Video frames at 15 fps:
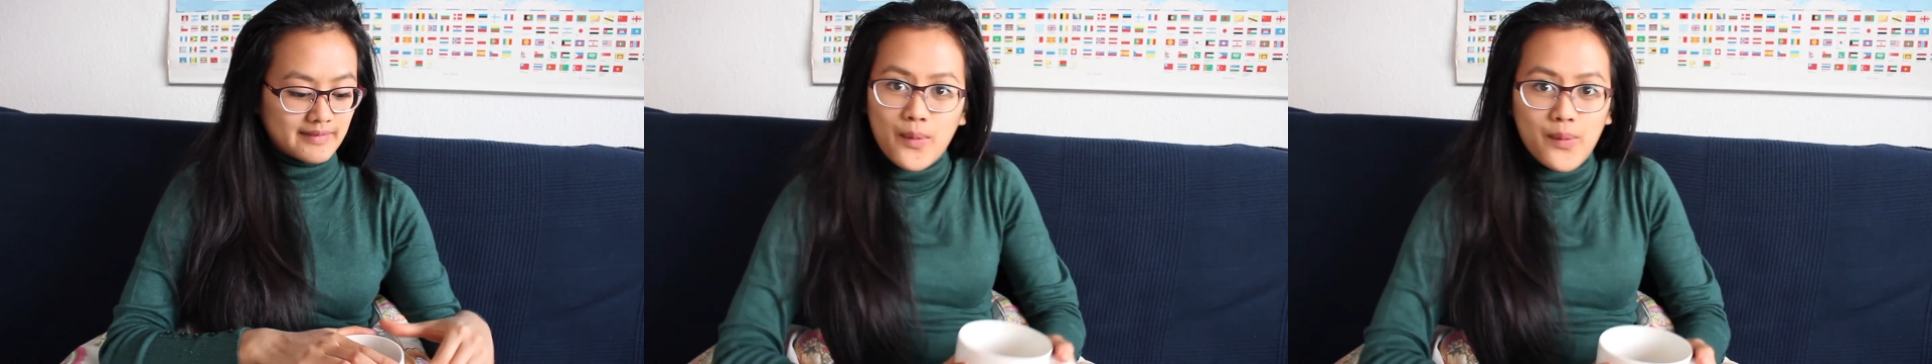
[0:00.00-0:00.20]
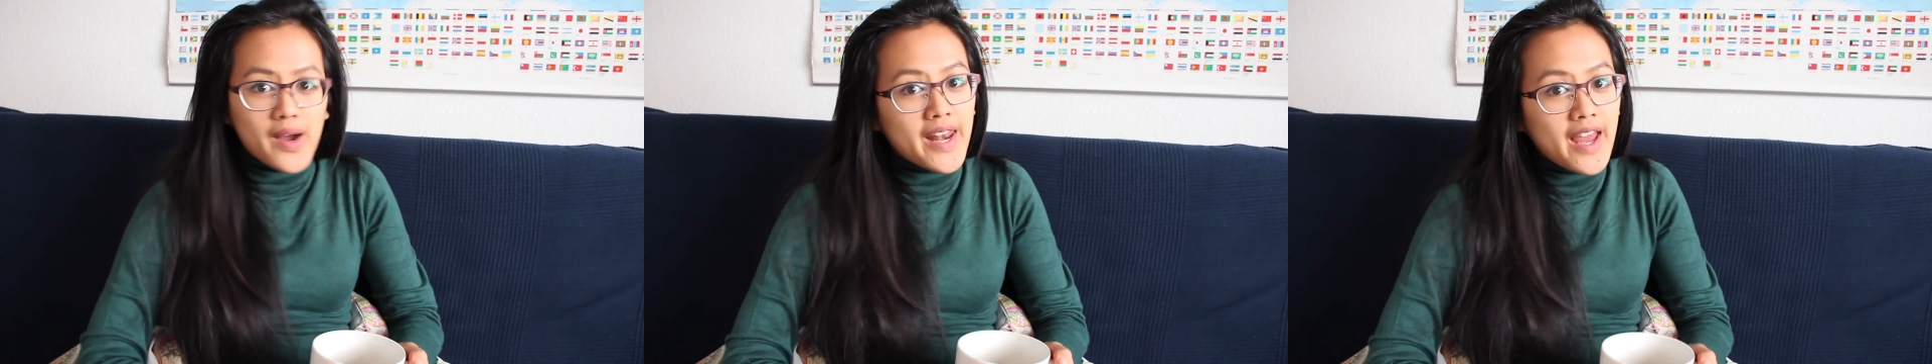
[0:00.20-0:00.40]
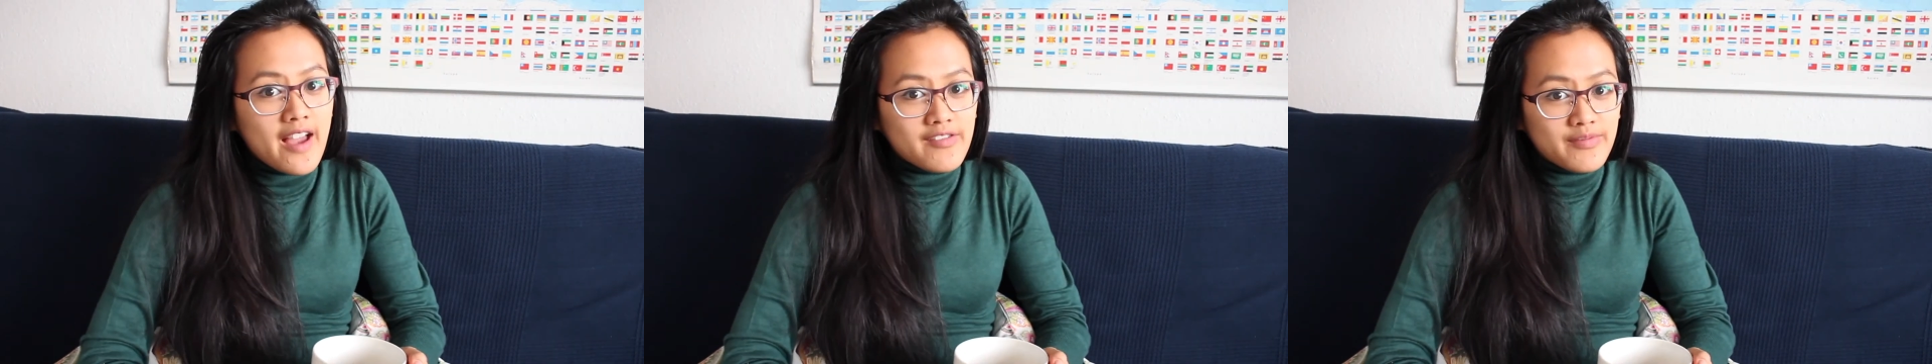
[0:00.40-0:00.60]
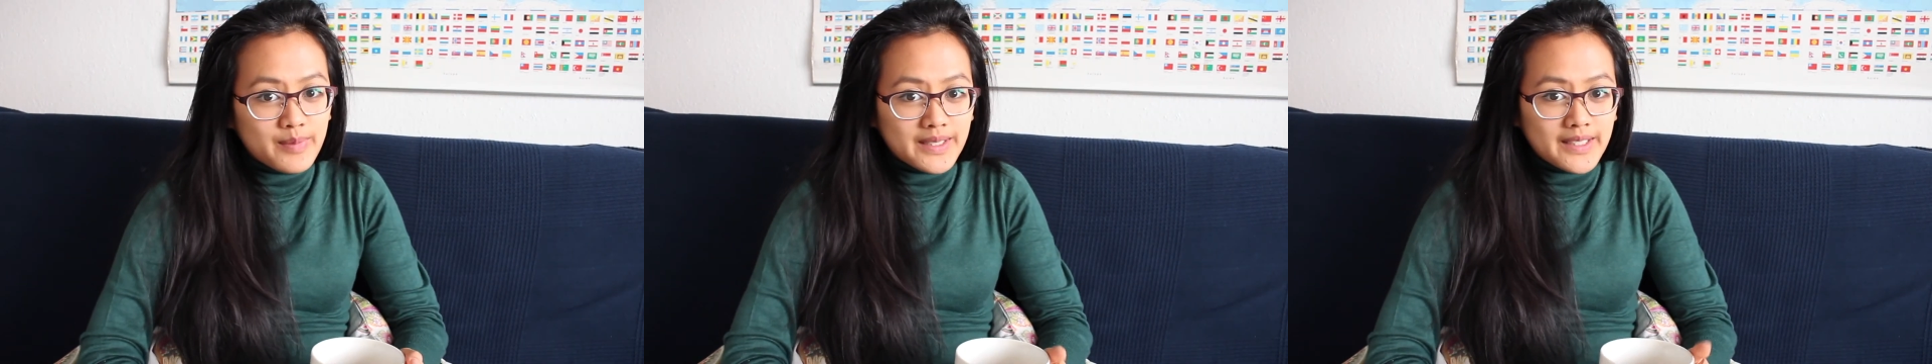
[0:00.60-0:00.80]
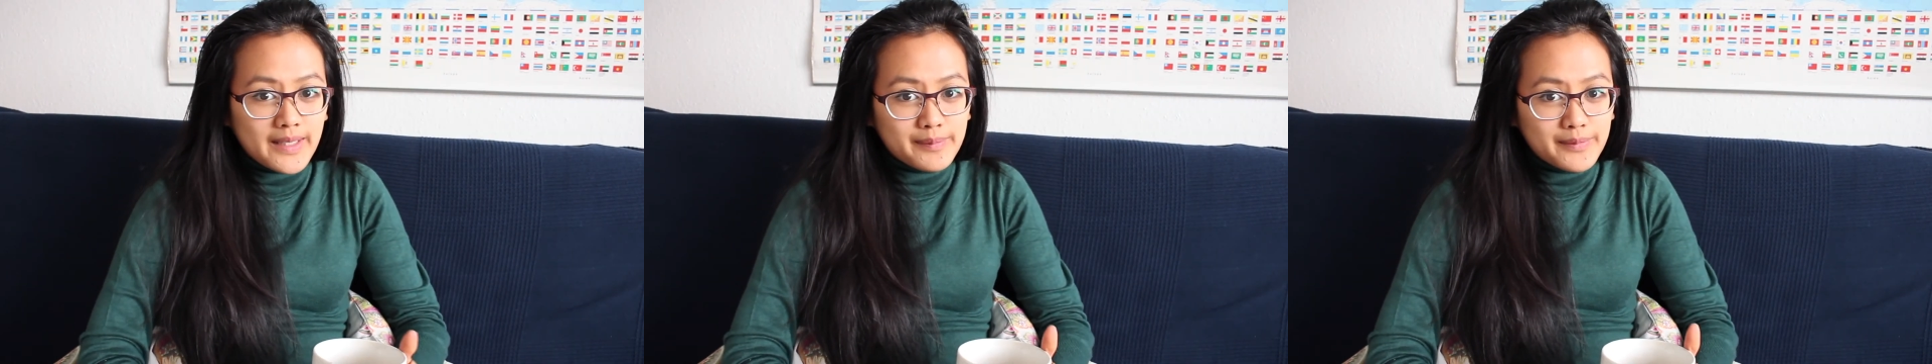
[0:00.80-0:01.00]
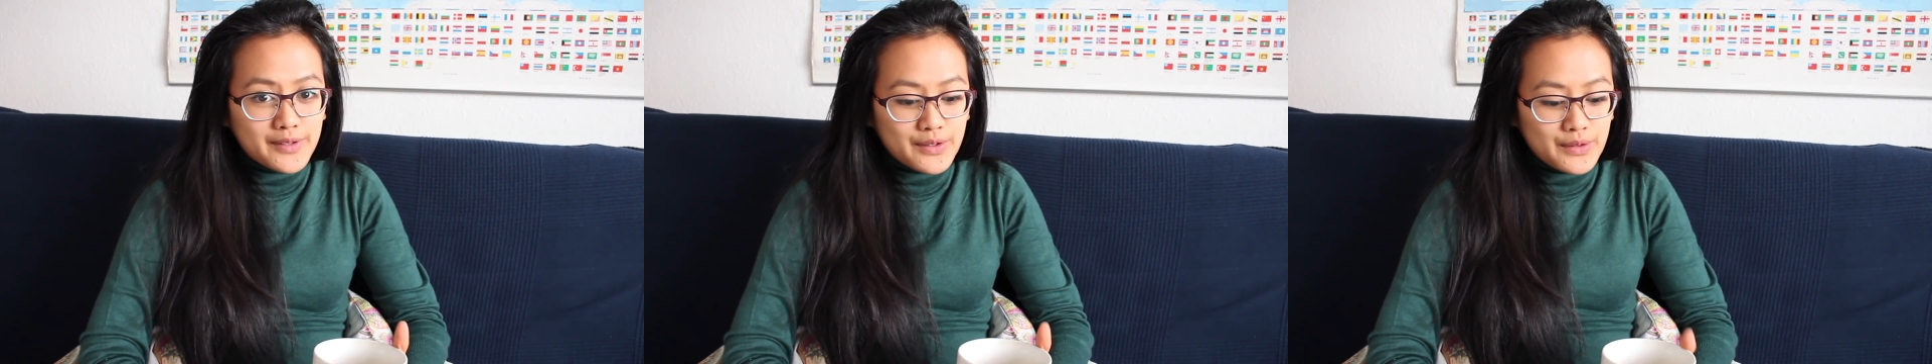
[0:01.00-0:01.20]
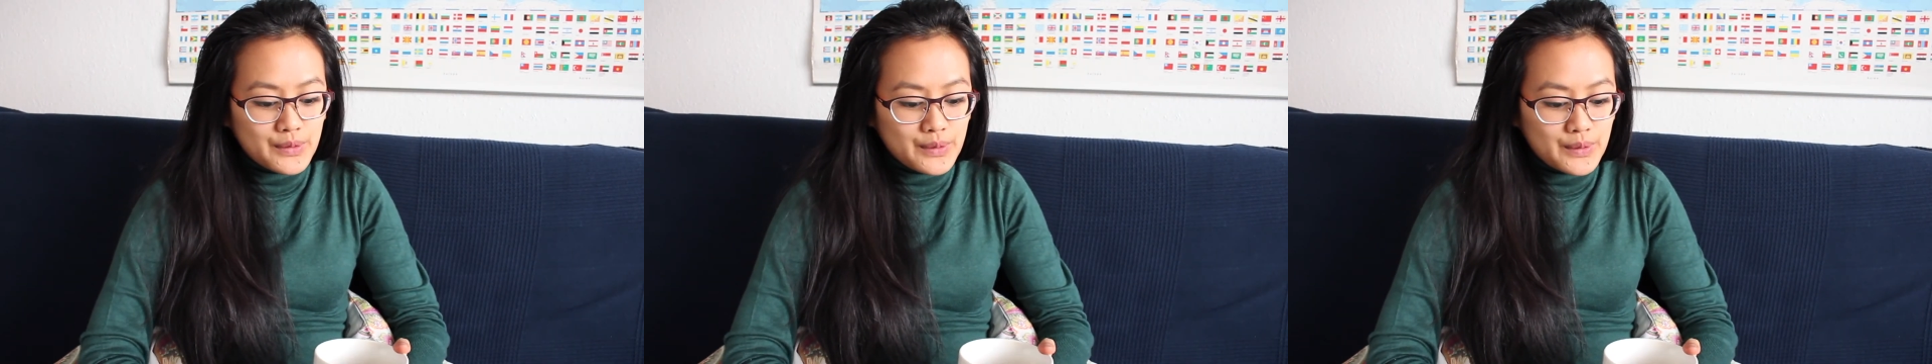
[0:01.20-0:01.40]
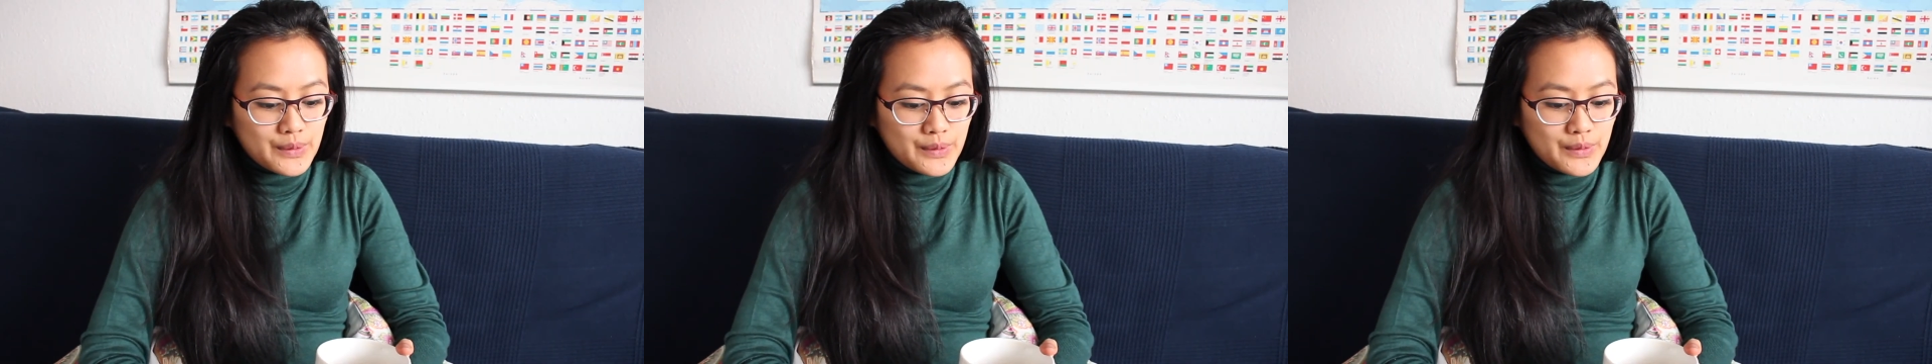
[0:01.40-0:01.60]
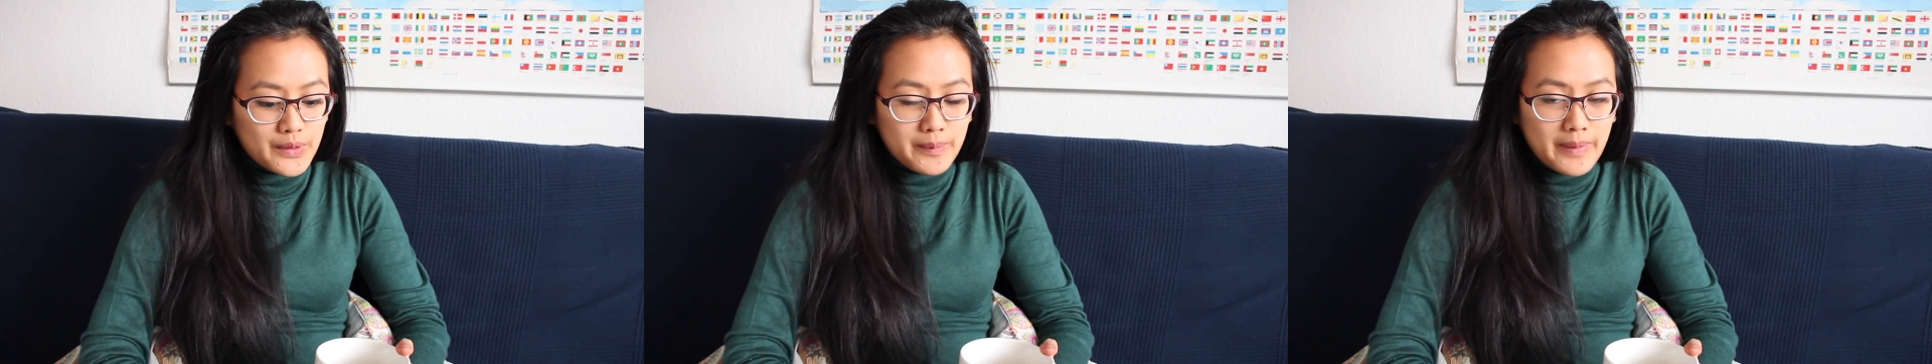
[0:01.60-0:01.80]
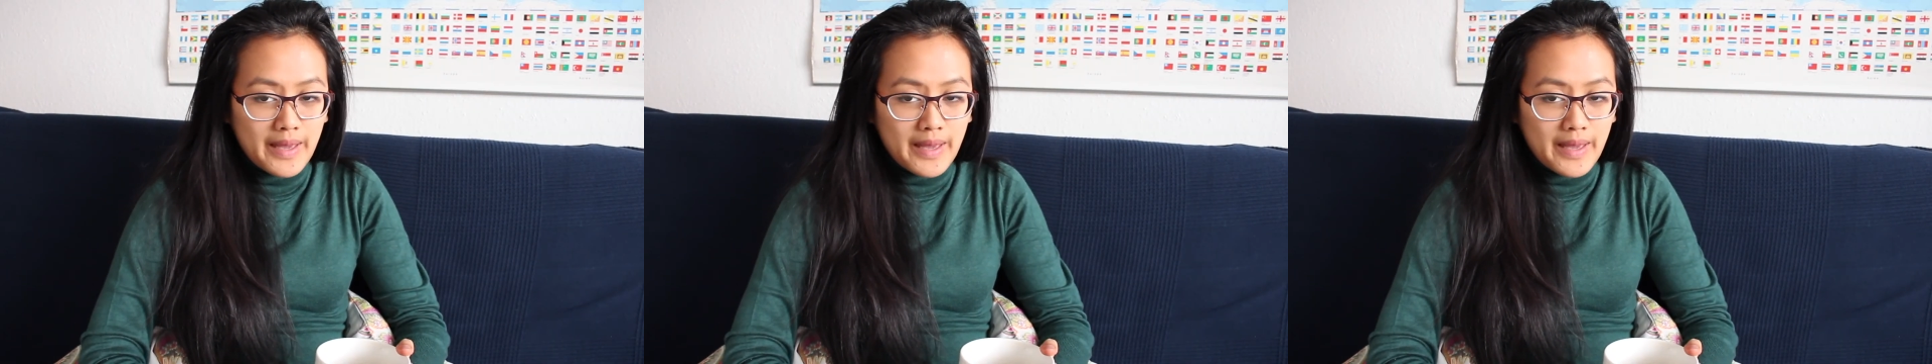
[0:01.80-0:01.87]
what I've been up to the